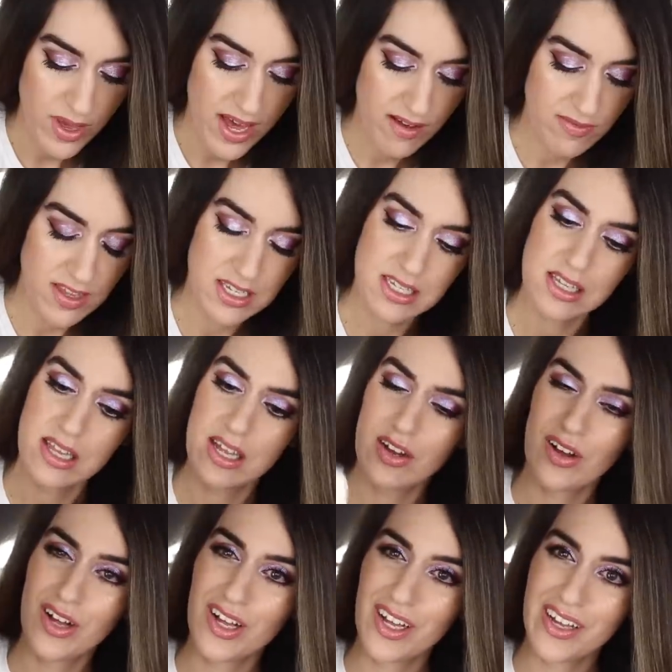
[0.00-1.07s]
We have this
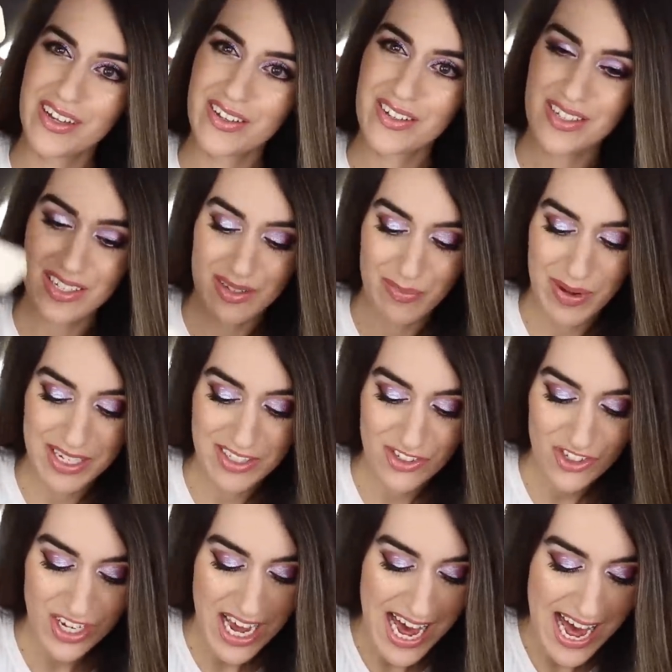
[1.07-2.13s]
little
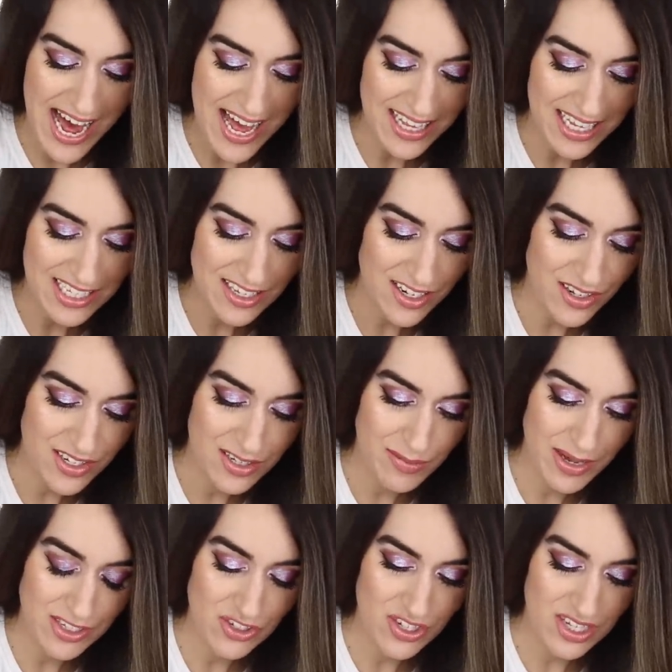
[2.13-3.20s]
sponge guy. Lots of little
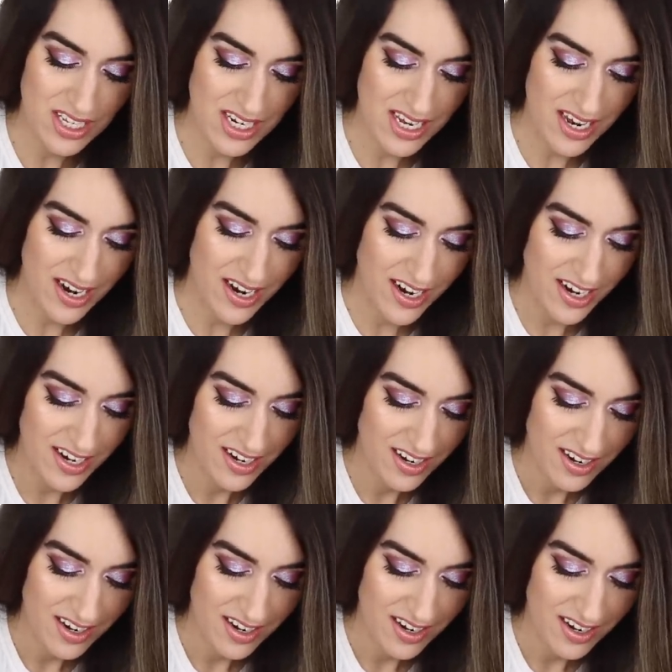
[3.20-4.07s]
sponges in here.